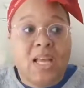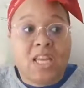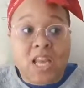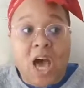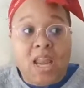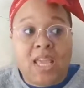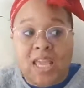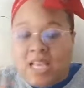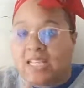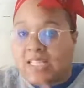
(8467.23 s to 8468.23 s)

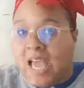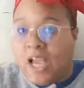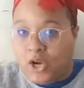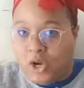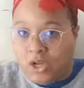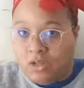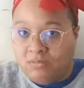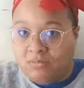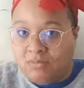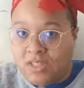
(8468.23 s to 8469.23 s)
Naughty is that girl.
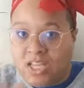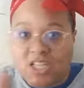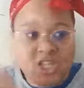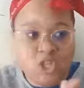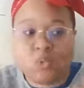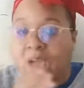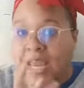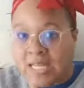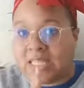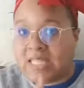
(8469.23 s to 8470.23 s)
She's
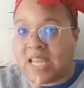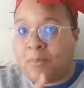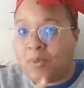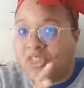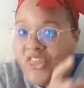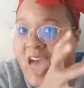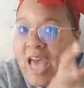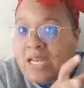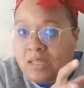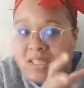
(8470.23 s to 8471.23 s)
right in step with that